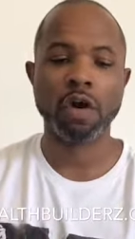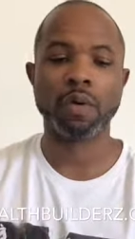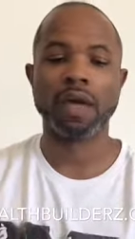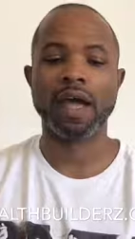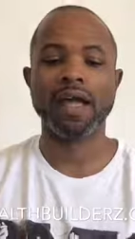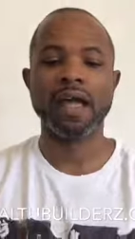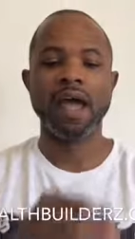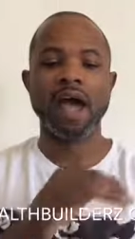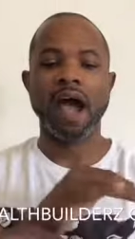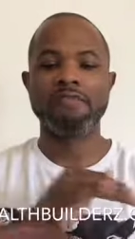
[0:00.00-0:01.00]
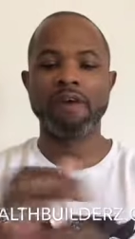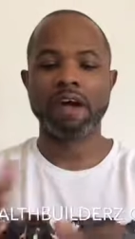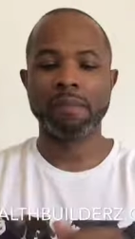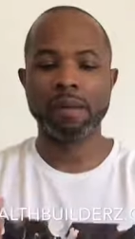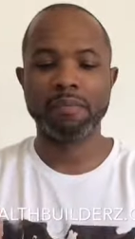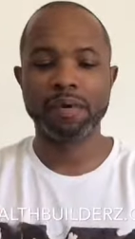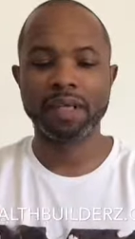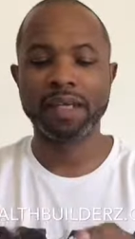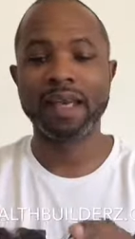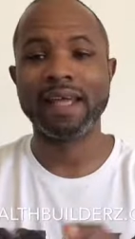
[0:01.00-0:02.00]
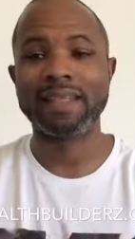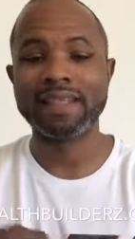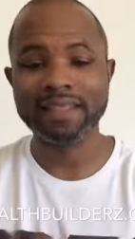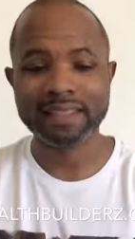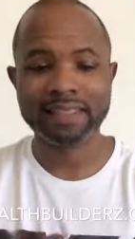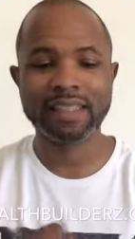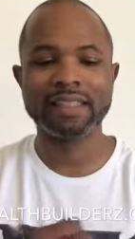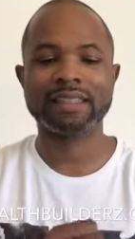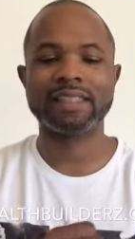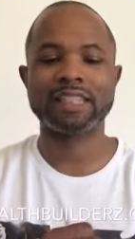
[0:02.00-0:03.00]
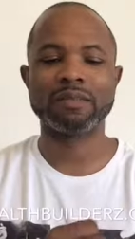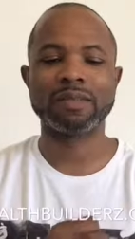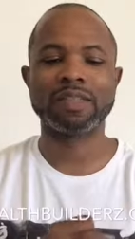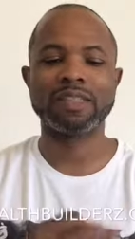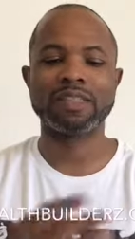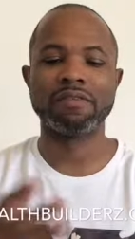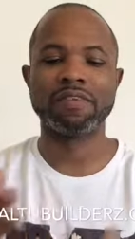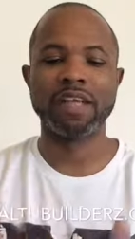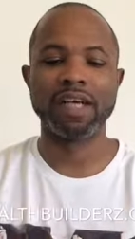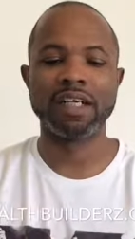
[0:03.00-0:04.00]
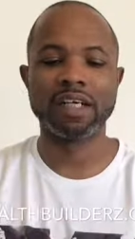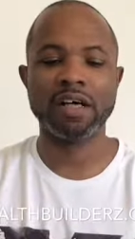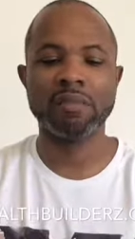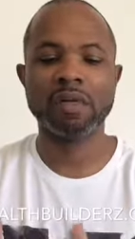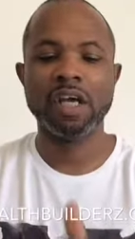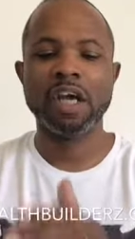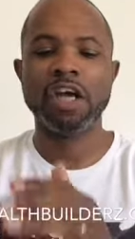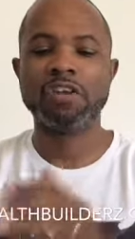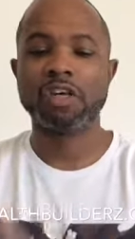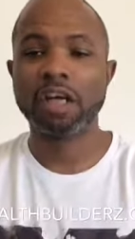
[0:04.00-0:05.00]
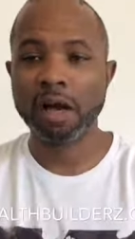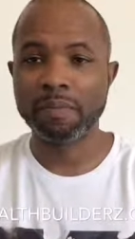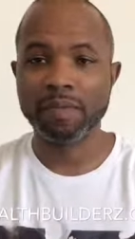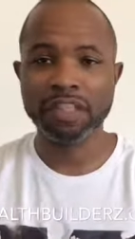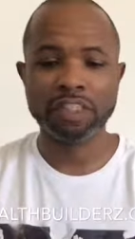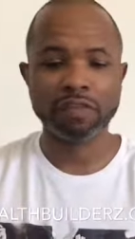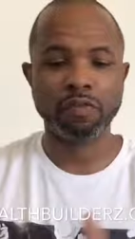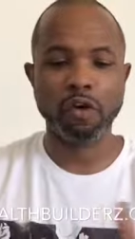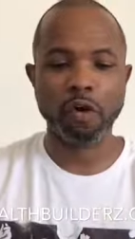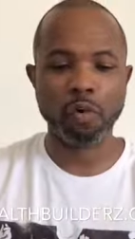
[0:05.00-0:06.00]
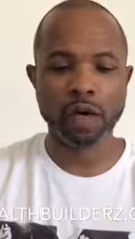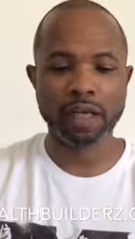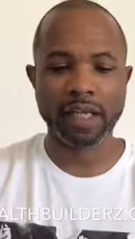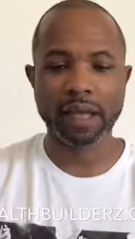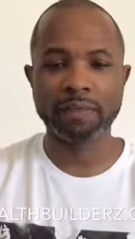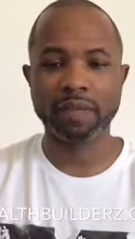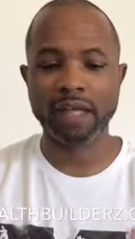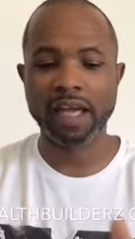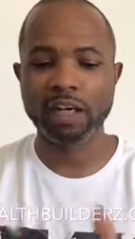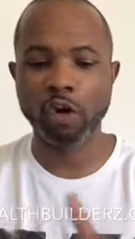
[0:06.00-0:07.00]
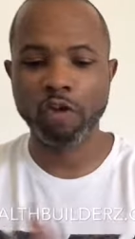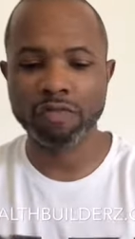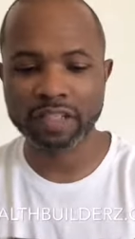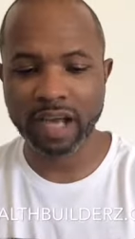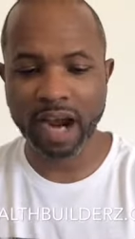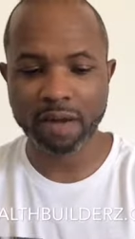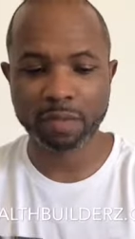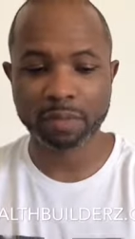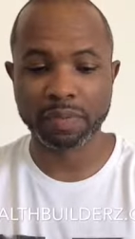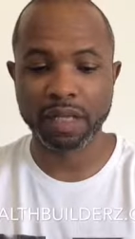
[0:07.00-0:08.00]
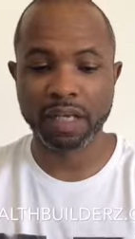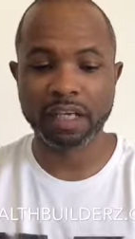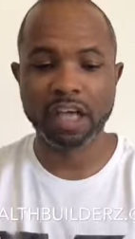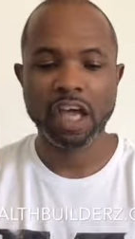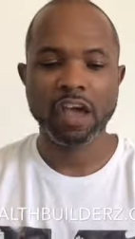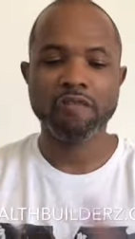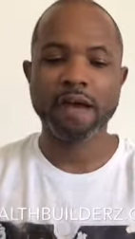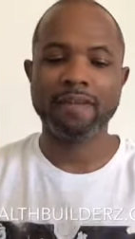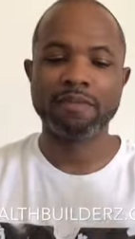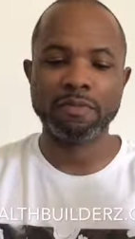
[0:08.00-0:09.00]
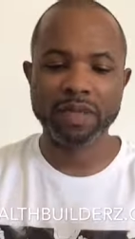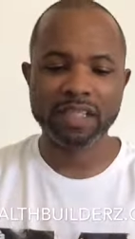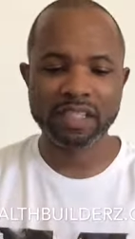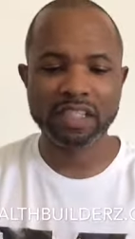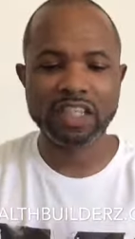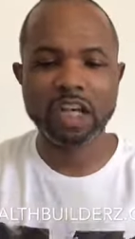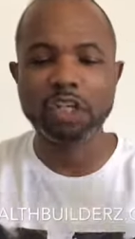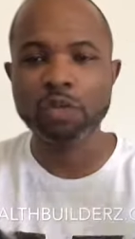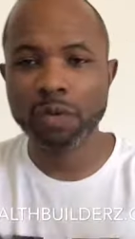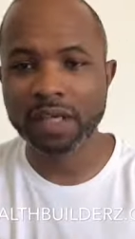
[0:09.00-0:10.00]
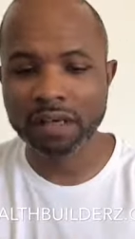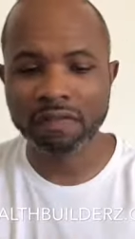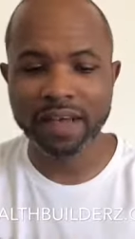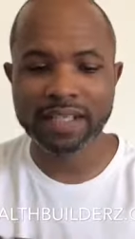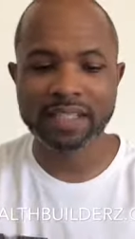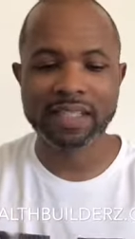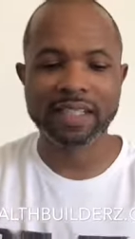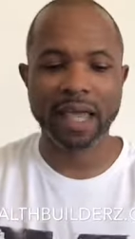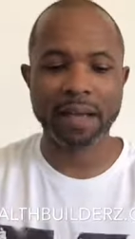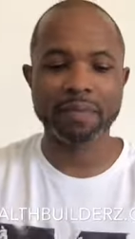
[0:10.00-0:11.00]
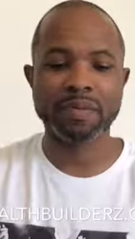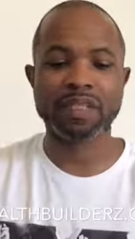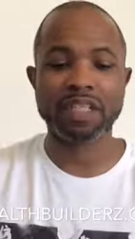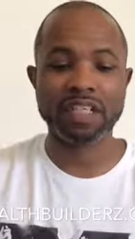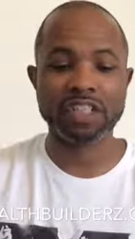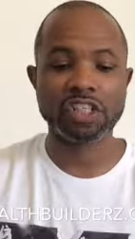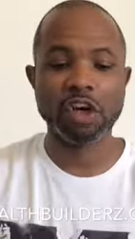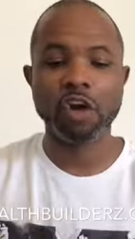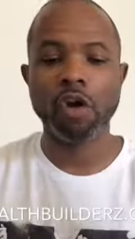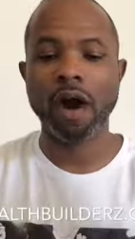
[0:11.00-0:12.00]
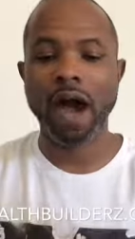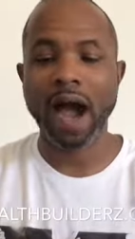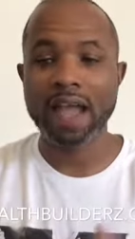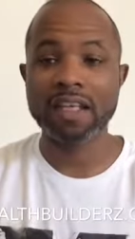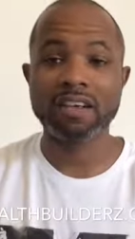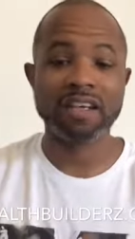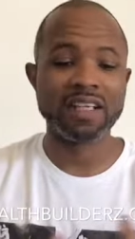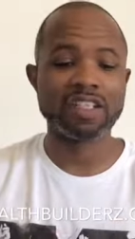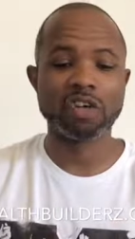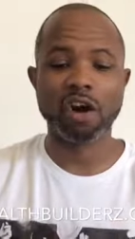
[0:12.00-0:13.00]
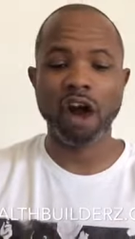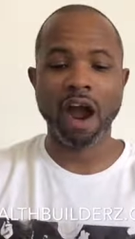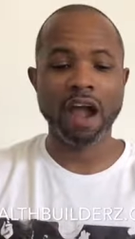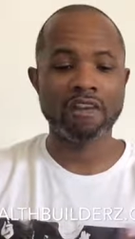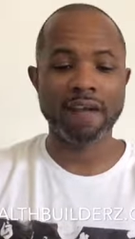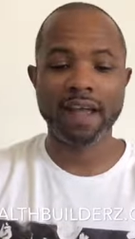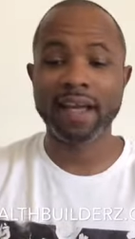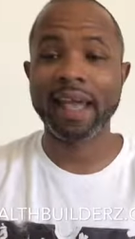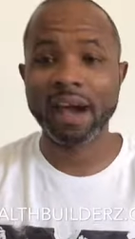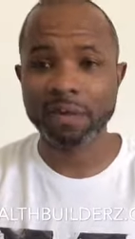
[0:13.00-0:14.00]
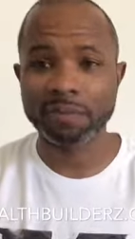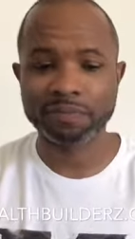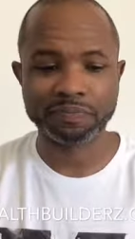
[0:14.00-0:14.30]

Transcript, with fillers: okay? I recommend putting in at least 6% of your income in your company's 401k plan or retirement plan. If you have a business, you can invest the same percentage or higher into an IRA account,